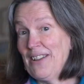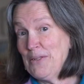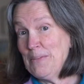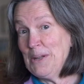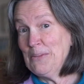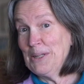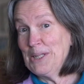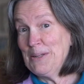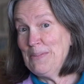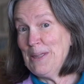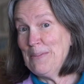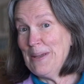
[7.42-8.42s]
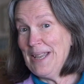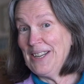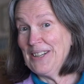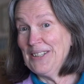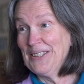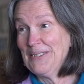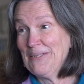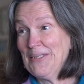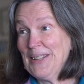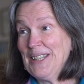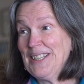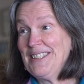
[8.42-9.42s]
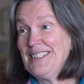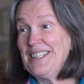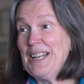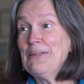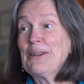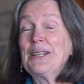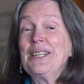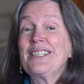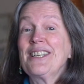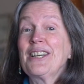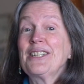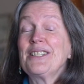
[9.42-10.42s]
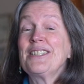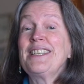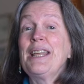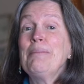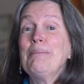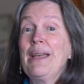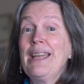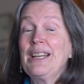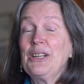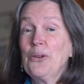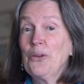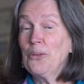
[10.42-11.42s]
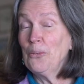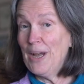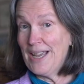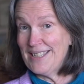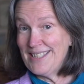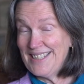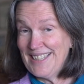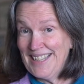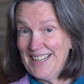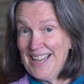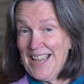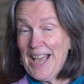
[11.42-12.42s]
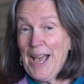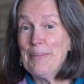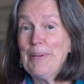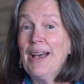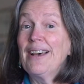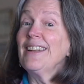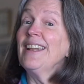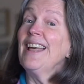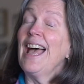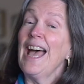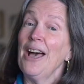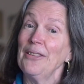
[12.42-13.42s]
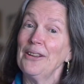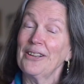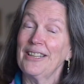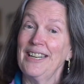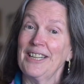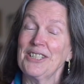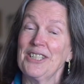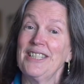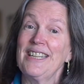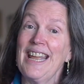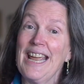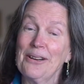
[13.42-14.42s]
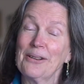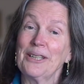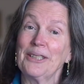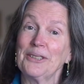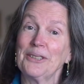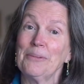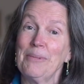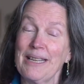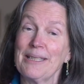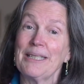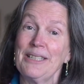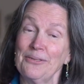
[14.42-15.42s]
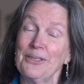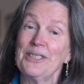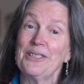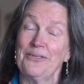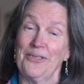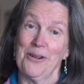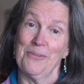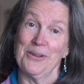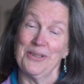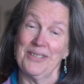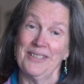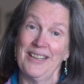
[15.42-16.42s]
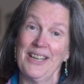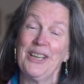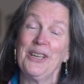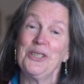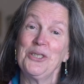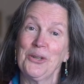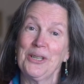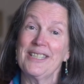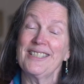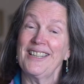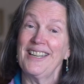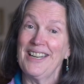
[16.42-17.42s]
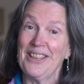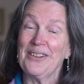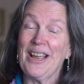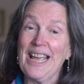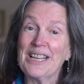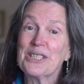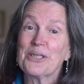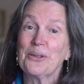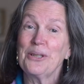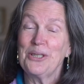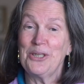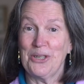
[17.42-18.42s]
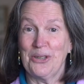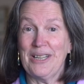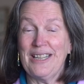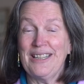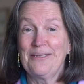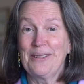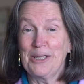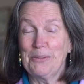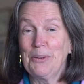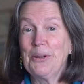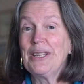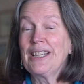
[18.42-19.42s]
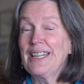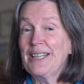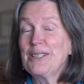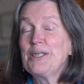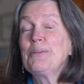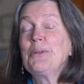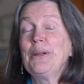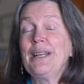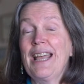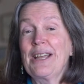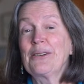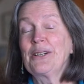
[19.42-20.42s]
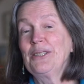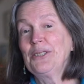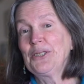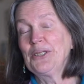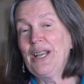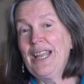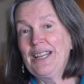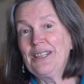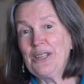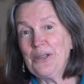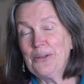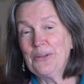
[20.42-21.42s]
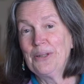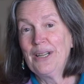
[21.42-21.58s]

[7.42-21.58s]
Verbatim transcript: Everybody wants to be the banker. Today we're going to talk to State Bank Northwest about how their connection to agriculture makes a difference to farmers. Join us on another Ag Stories journey, exploring the connections between agriculture and you.